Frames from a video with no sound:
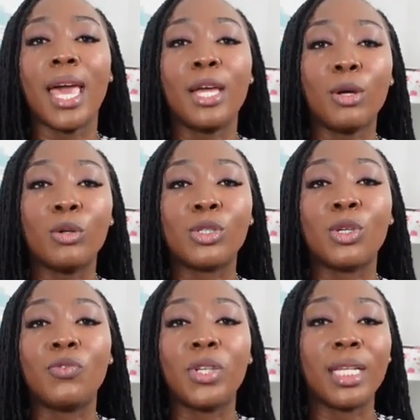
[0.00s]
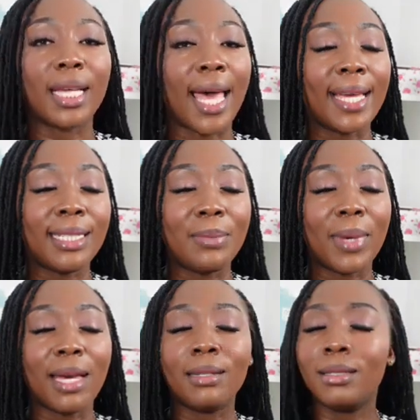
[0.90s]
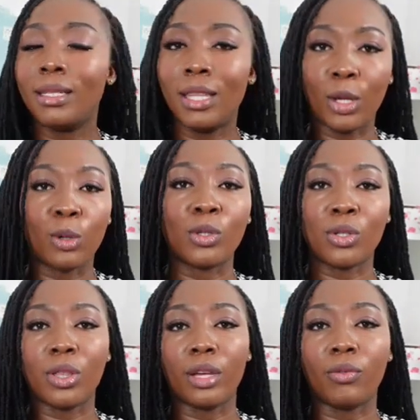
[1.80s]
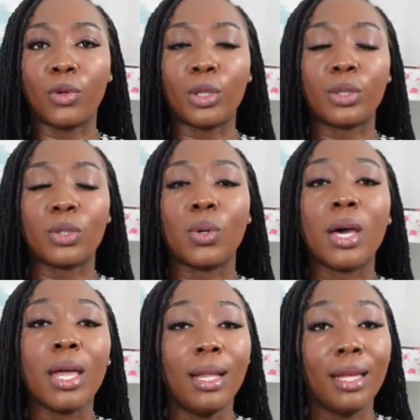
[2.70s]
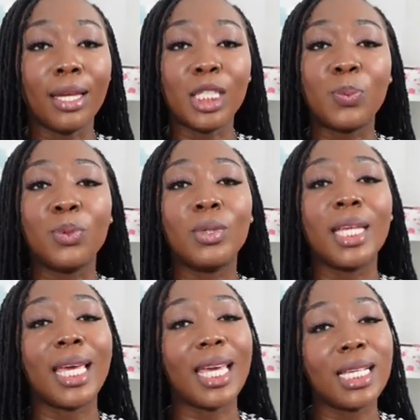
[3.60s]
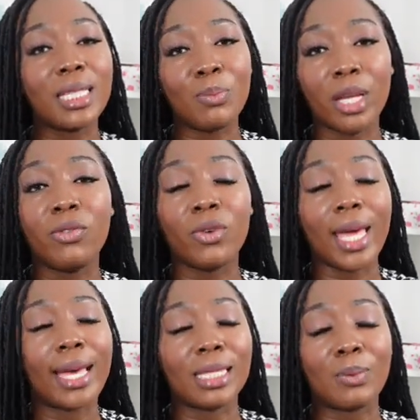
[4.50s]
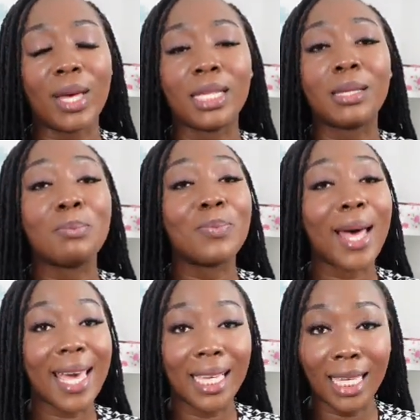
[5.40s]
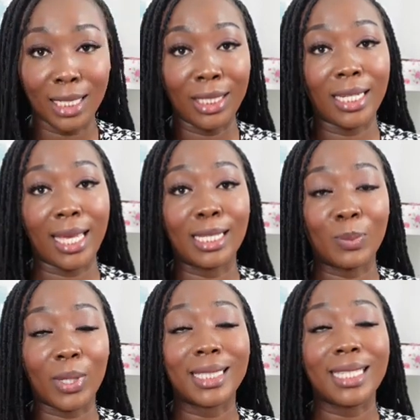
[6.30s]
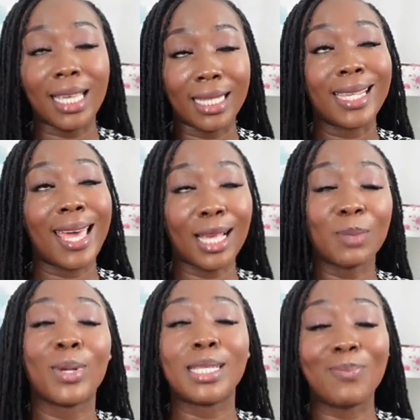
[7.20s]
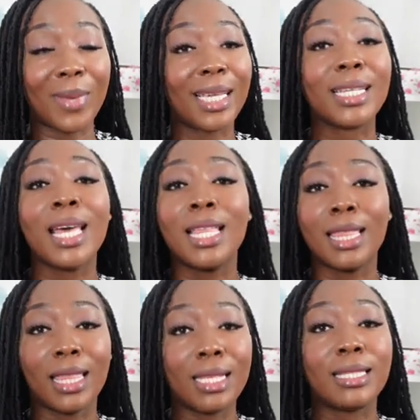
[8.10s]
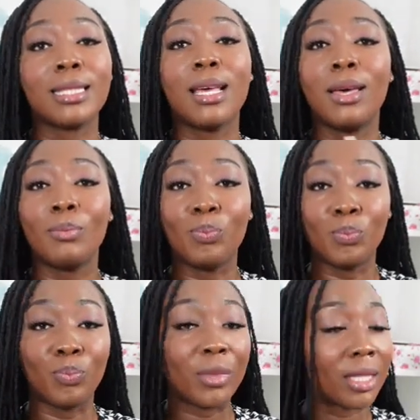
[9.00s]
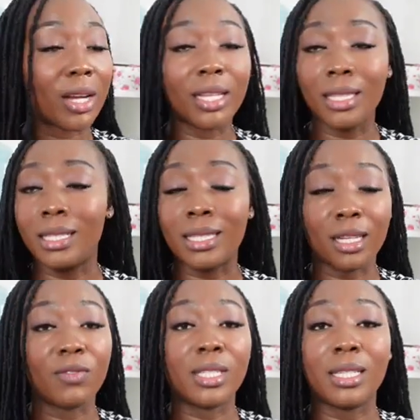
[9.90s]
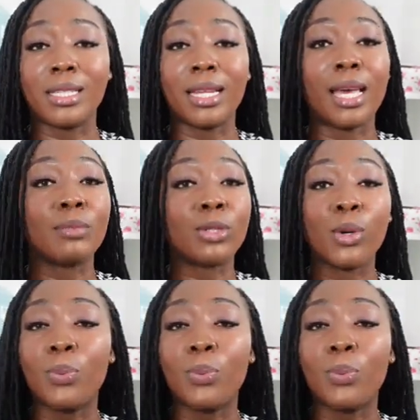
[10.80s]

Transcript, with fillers: and also if you need a handyman they're also there for you so luggage pool is made for expats by indian experts. yes experts made this started these services and i'm so